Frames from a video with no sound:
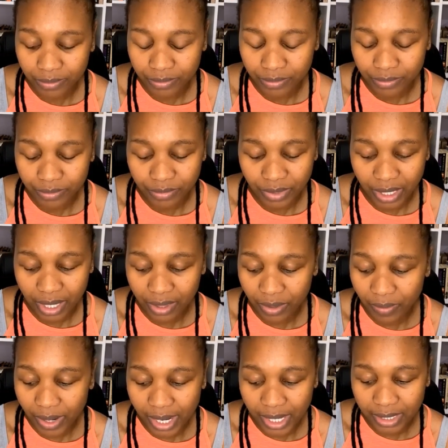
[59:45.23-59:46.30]

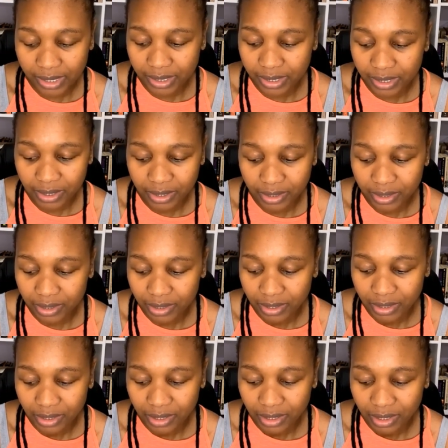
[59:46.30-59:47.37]
Otherwise,
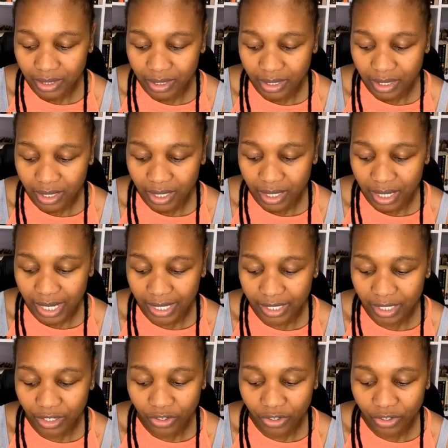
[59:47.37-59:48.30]
I cannot